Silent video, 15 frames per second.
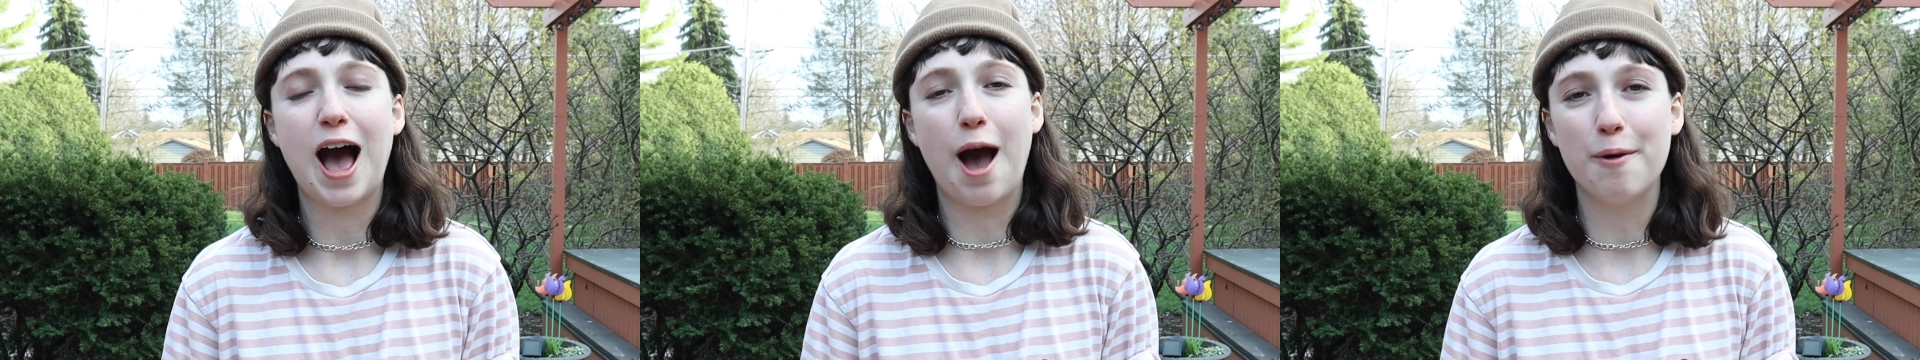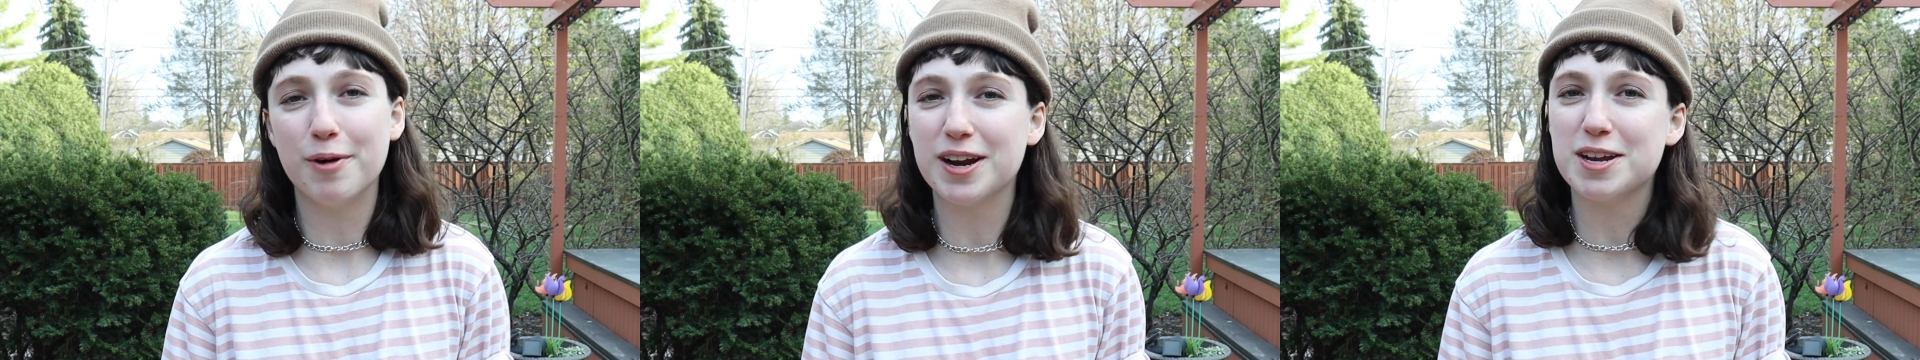
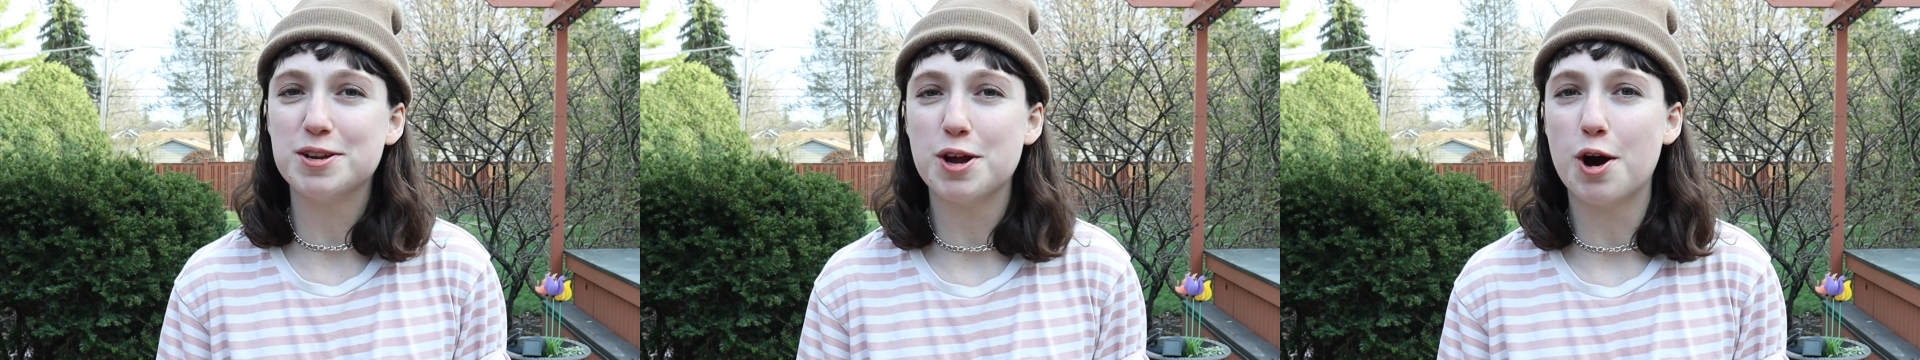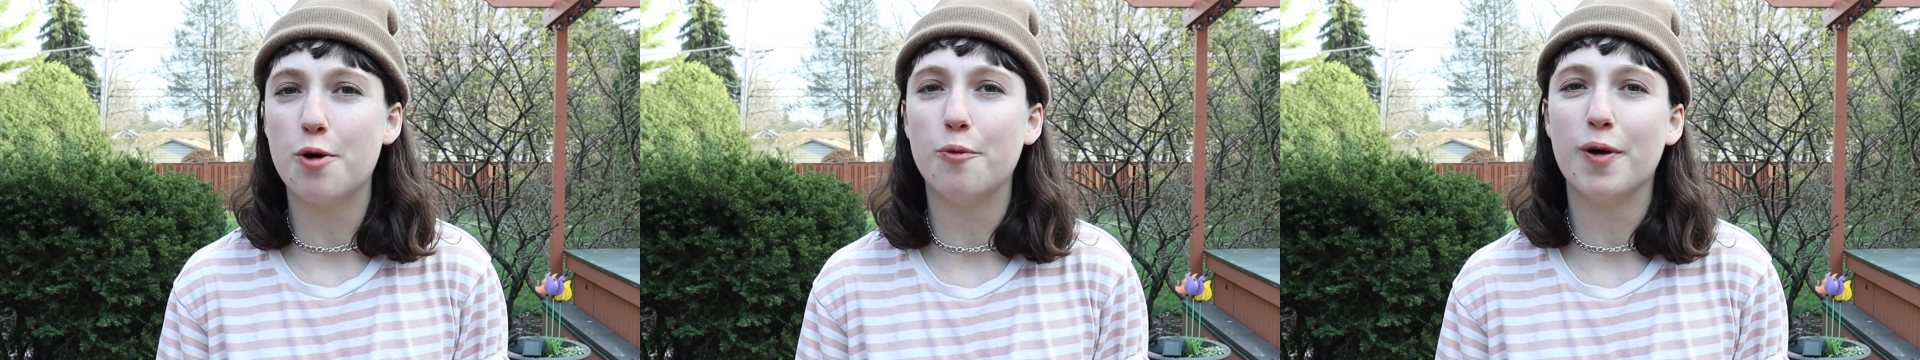I wanna
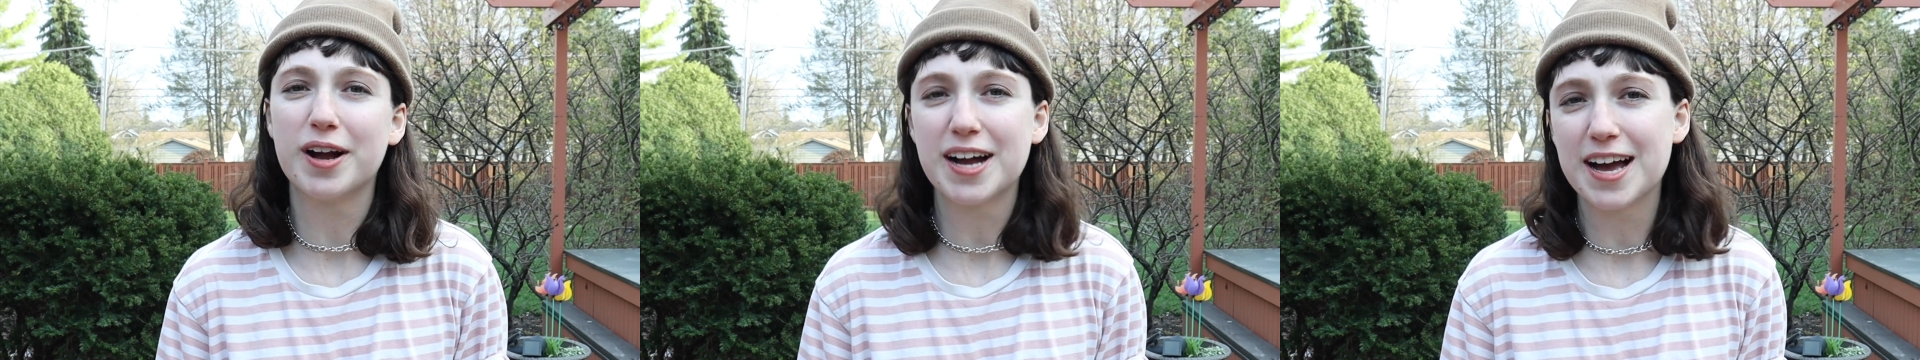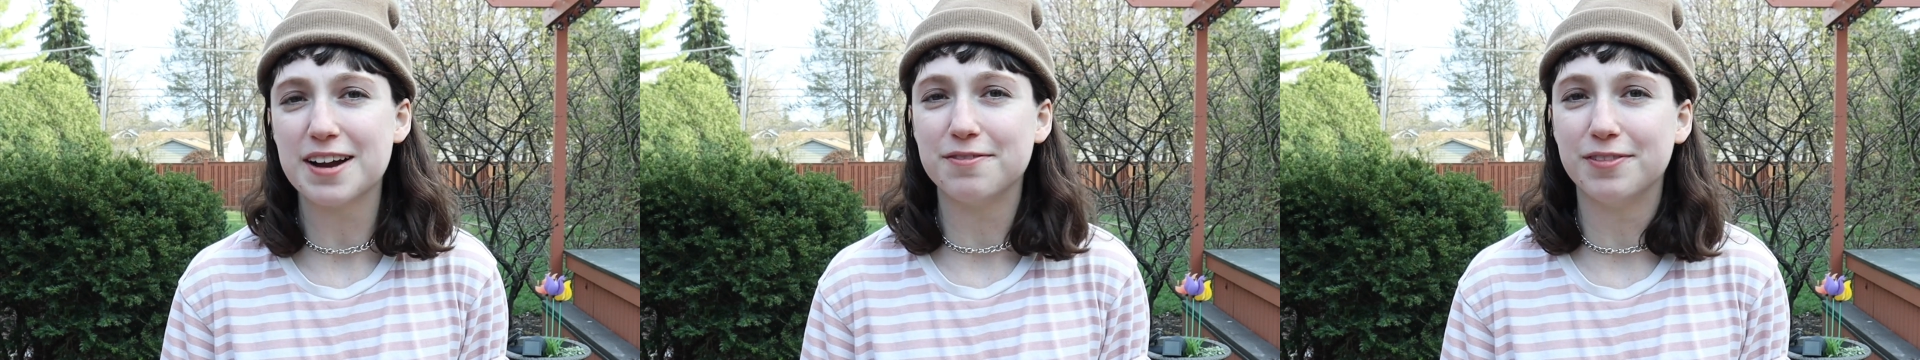know,
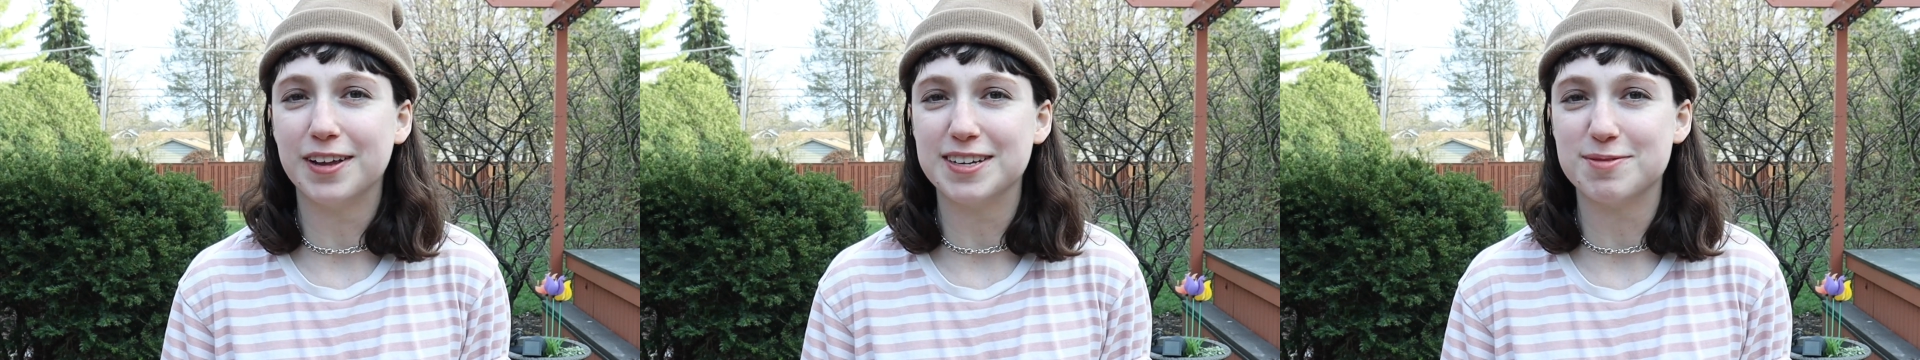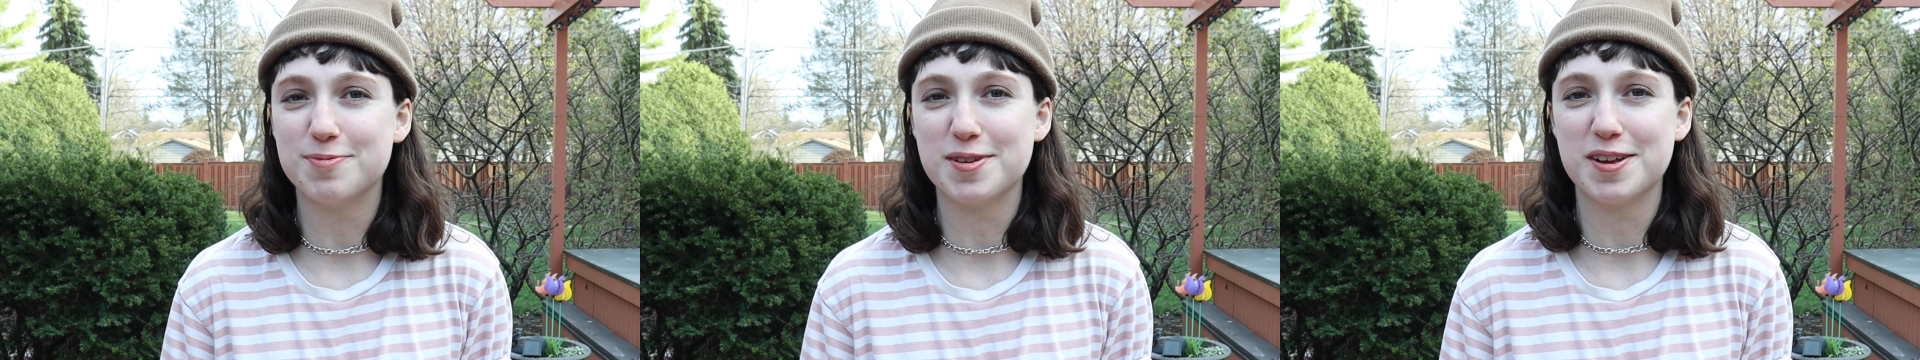what kind of
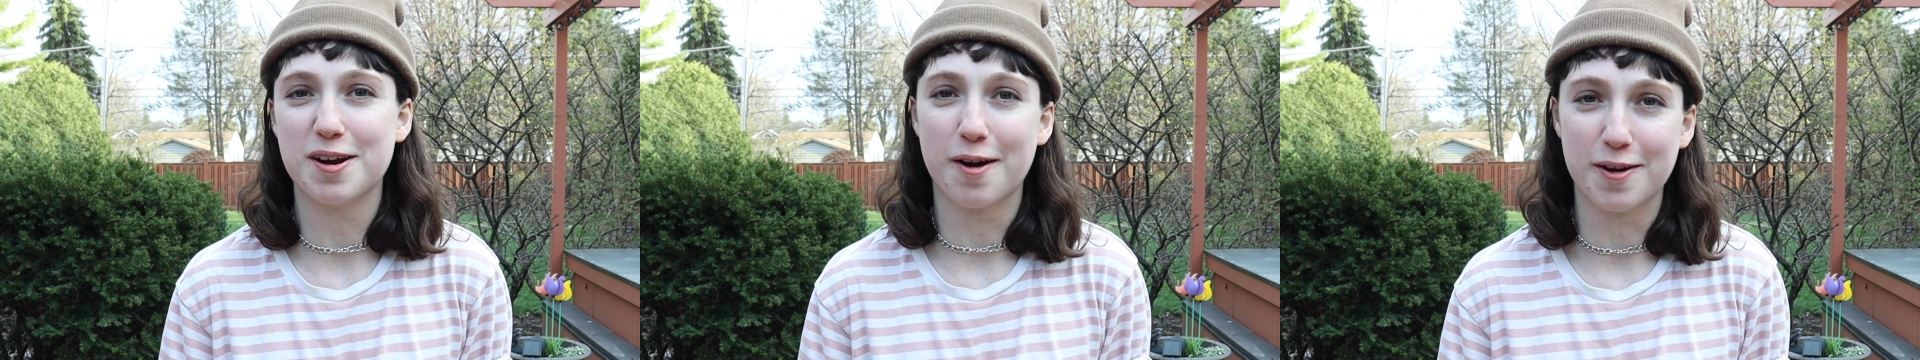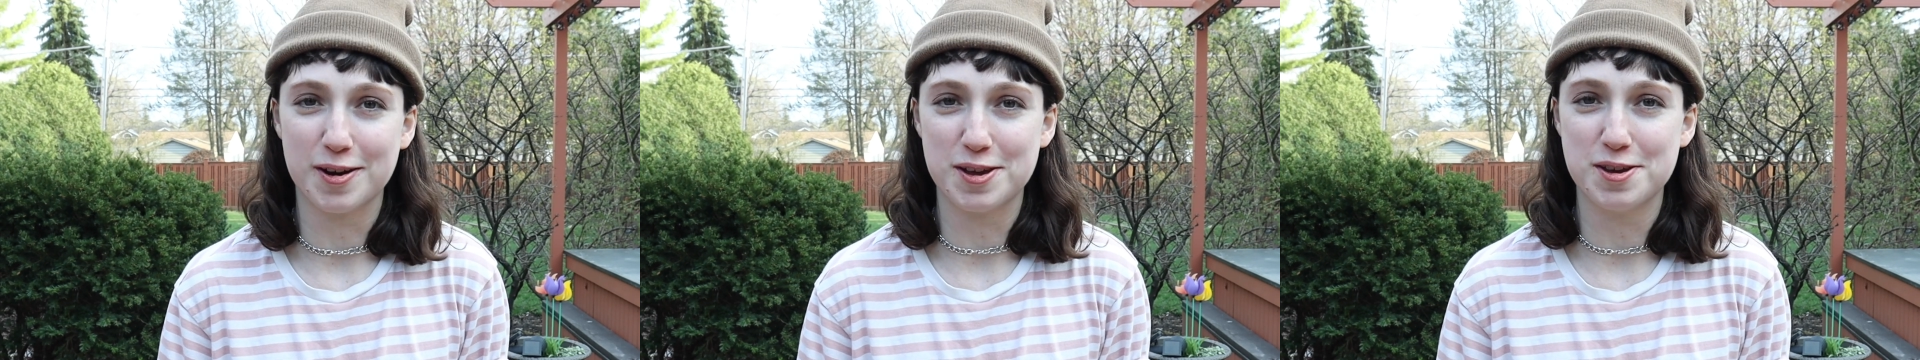lesbian
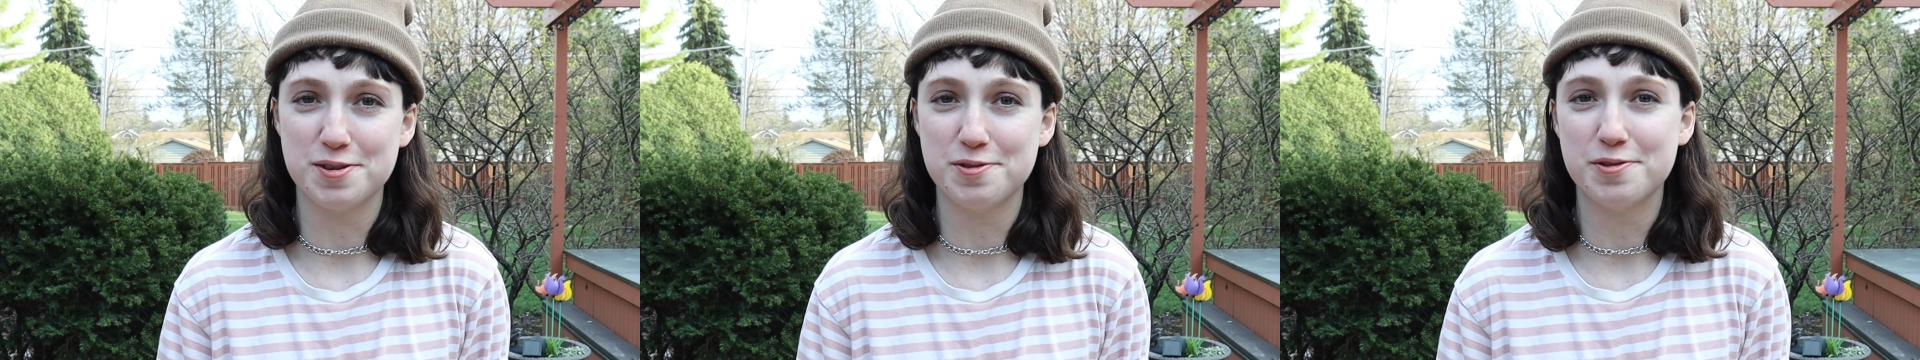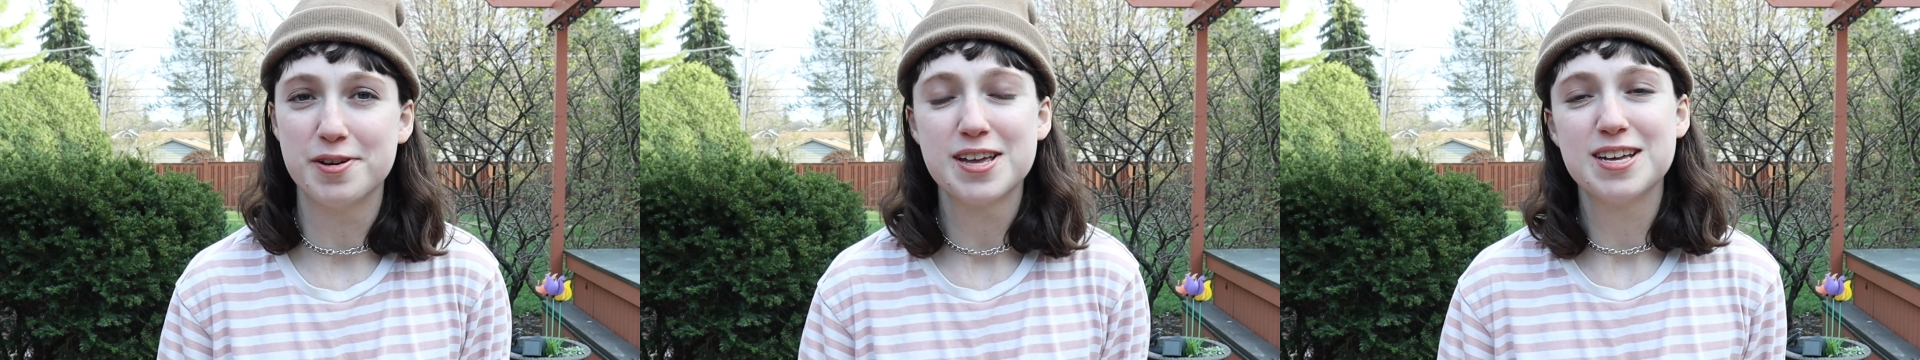are
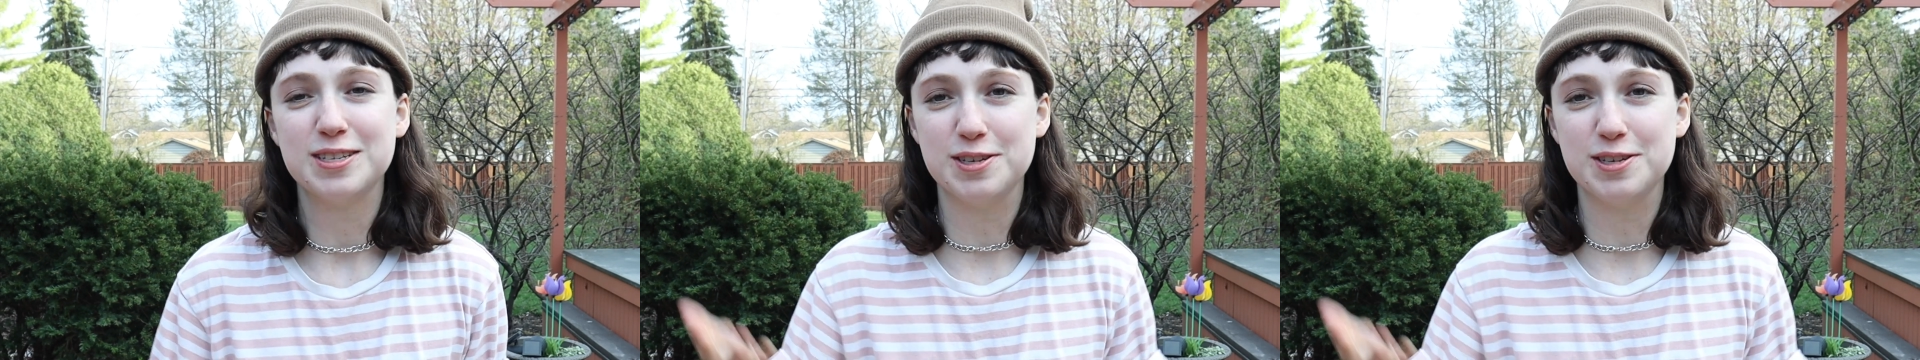you?